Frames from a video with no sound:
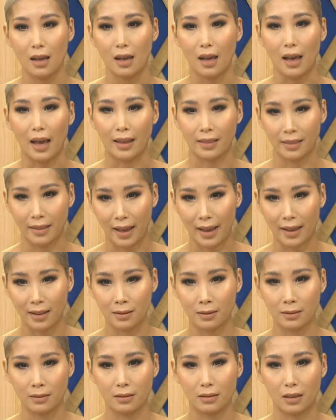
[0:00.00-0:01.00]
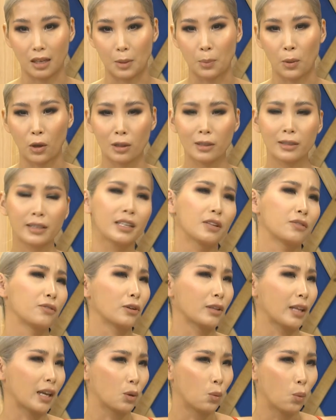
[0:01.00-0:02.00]
And then I modeled here
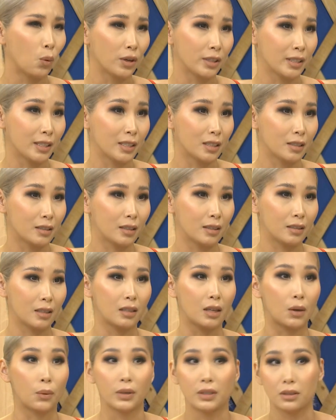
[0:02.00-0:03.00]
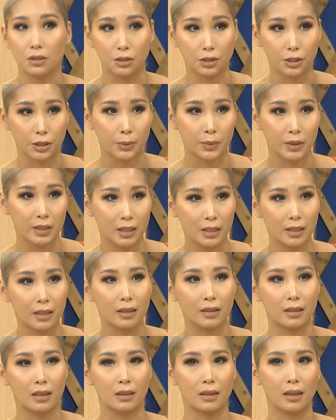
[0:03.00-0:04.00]
for like 1 year, and then I went to Germany,
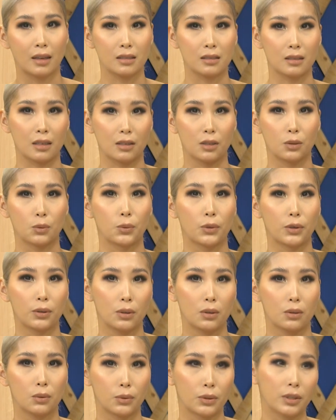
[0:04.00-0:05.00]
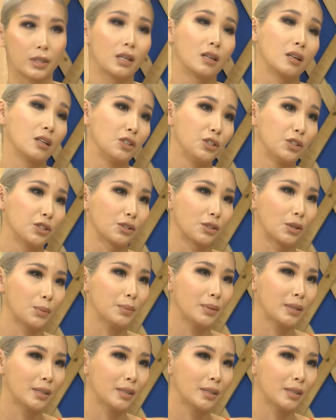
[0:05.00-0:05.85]
and then I started working in Europe.